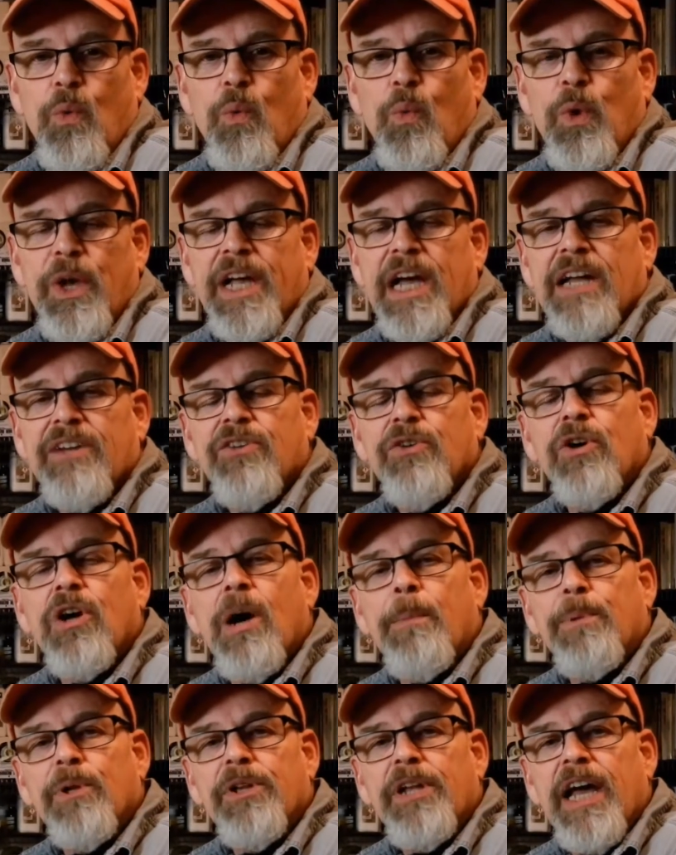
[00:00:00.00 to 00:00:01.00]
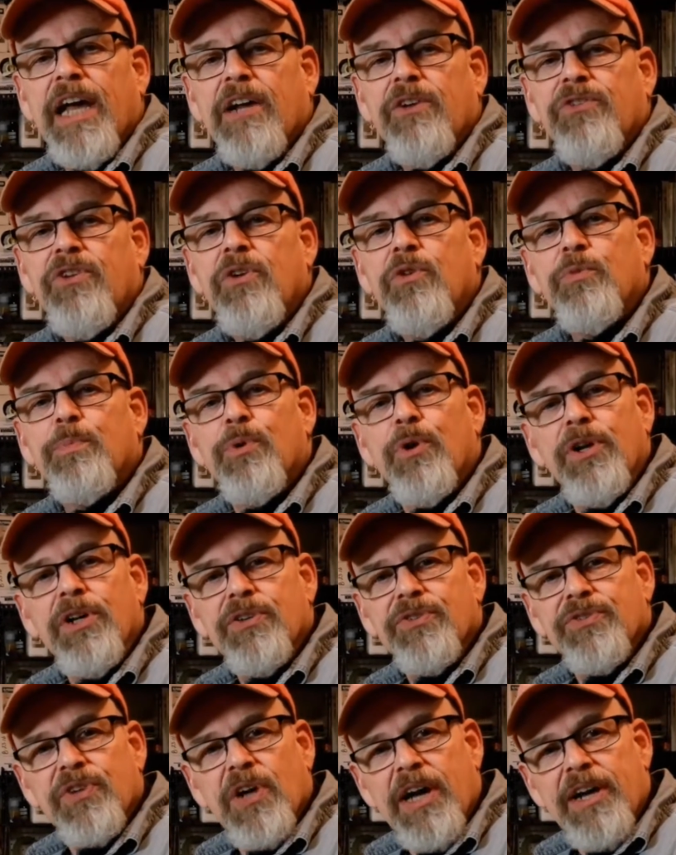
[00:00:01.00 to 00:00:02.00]
we got to a couple of negatives he was pretty
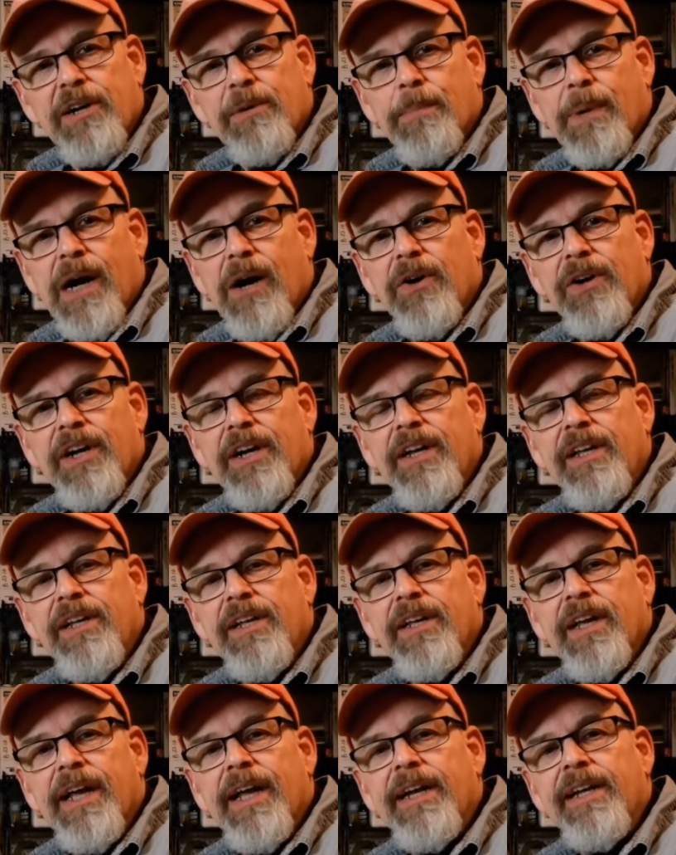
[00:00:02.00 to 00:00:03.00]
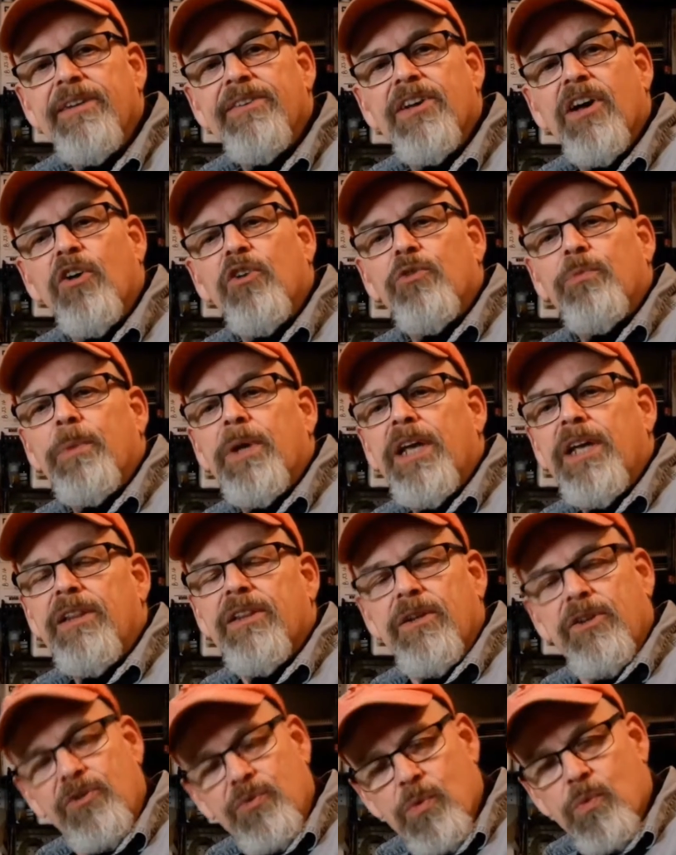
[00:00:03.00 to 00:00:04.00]
excited about, and he tells me
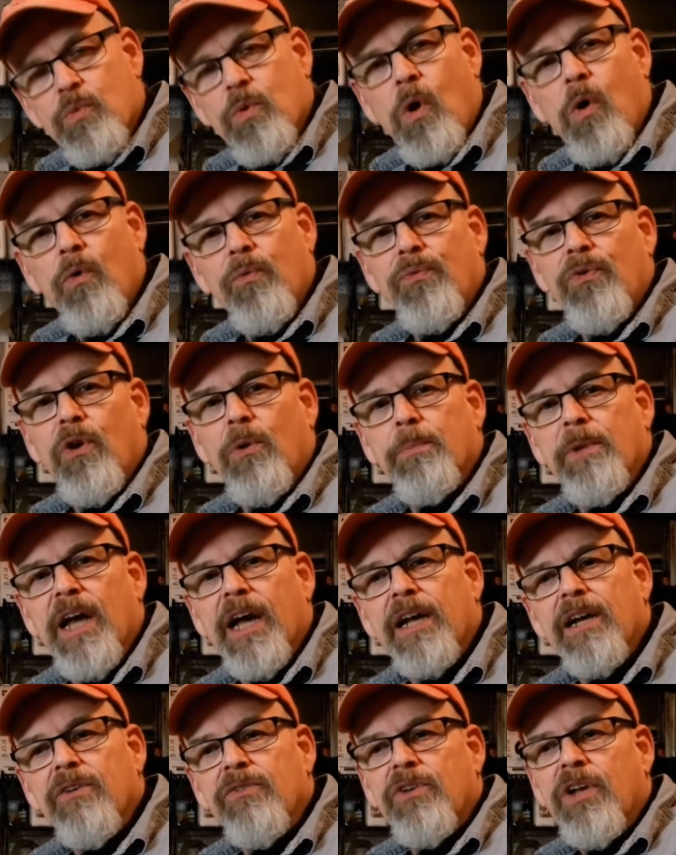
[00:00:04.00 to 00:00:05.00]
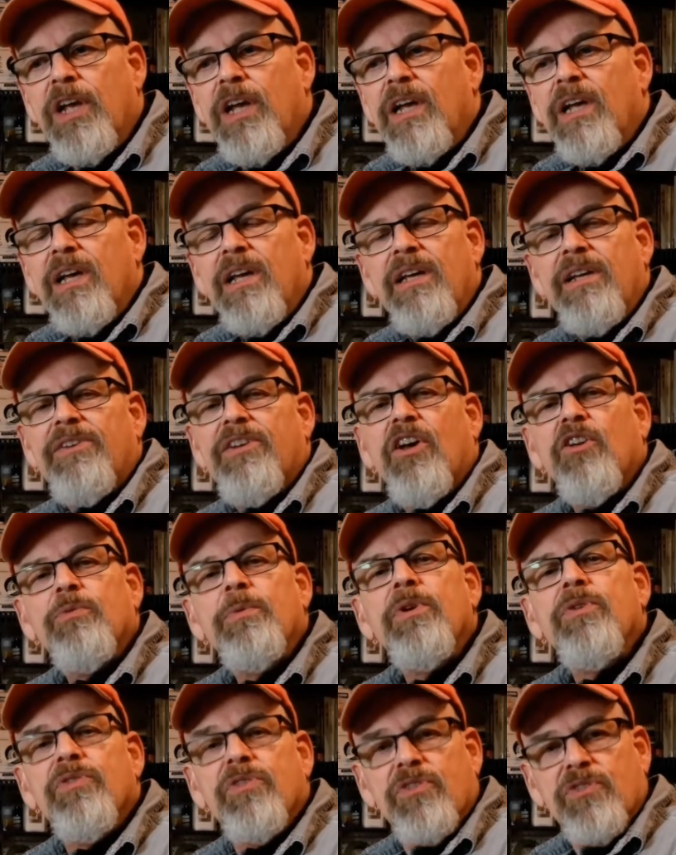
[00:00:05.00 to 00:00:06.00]
these were roll film negatives. He tells
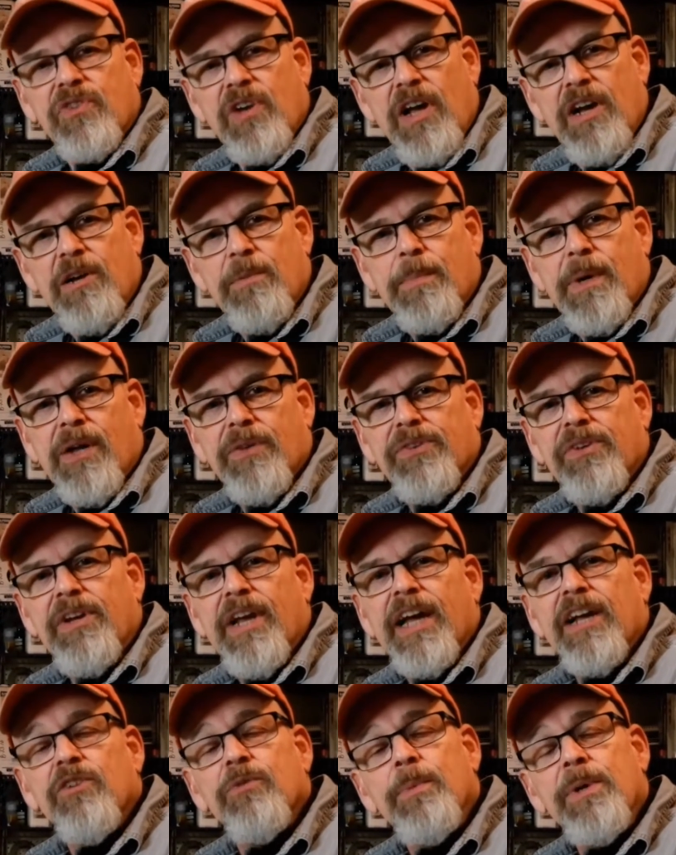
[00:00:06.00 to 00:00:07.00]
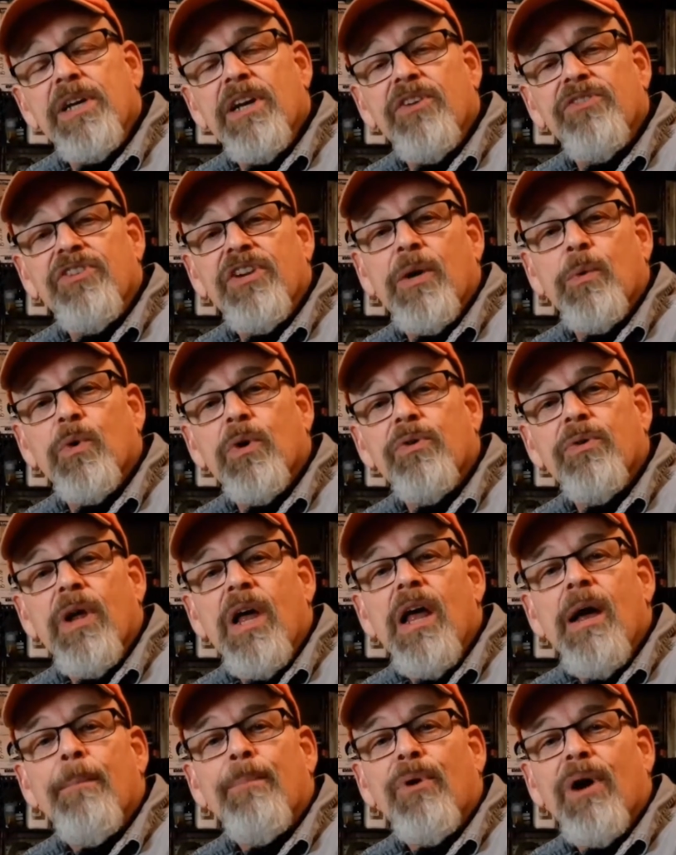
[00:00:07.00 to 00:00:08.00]
me he's excited about the negatives because they were
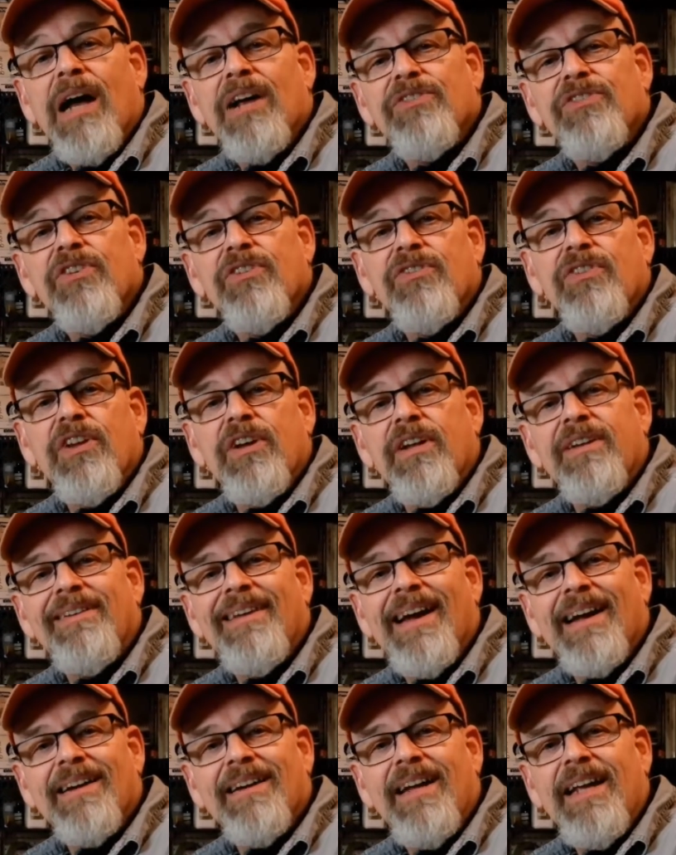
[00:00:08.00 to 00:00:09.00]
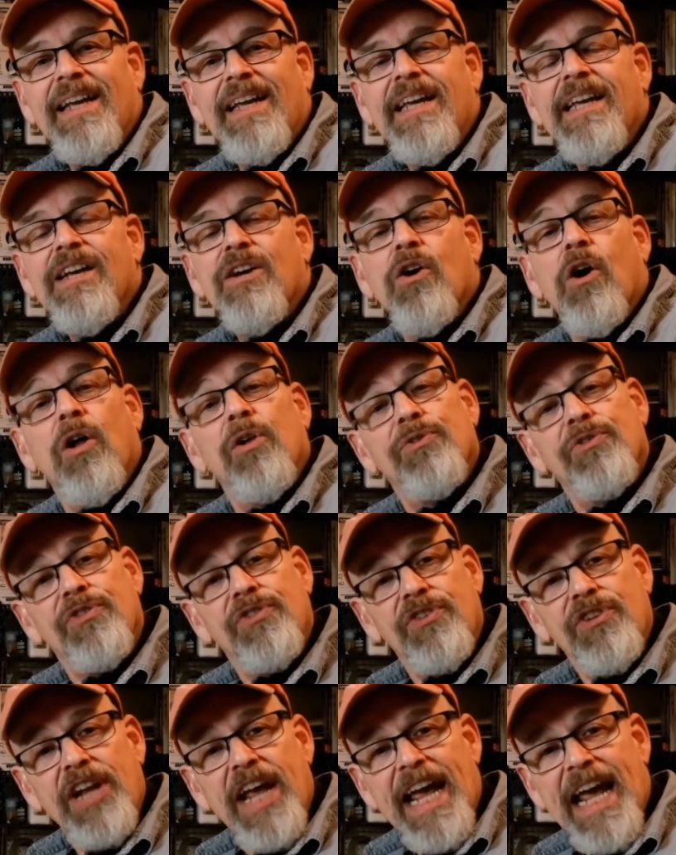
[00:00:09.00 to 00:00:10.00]
processed in a technique he calls
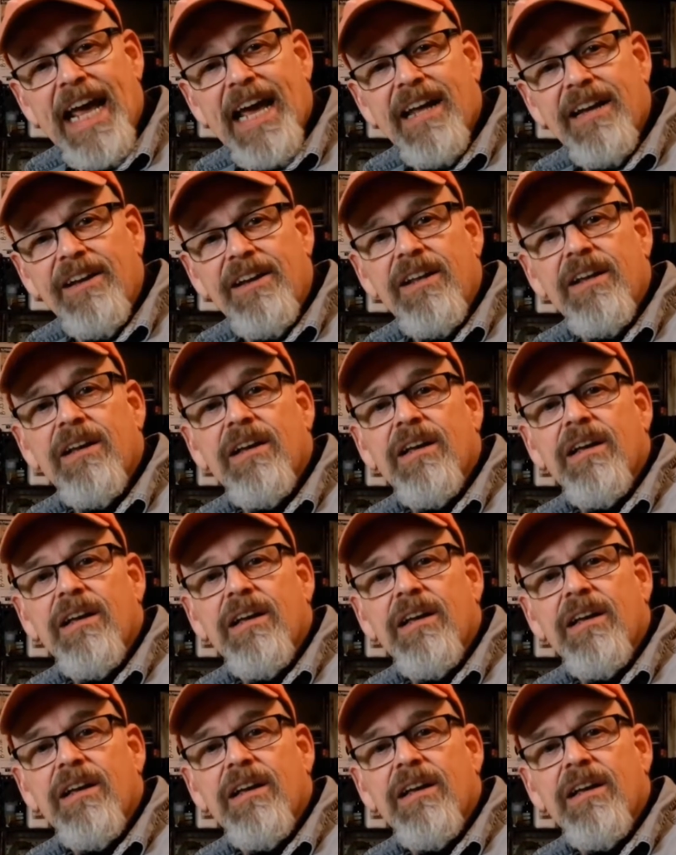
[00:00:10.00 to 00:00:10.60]
stand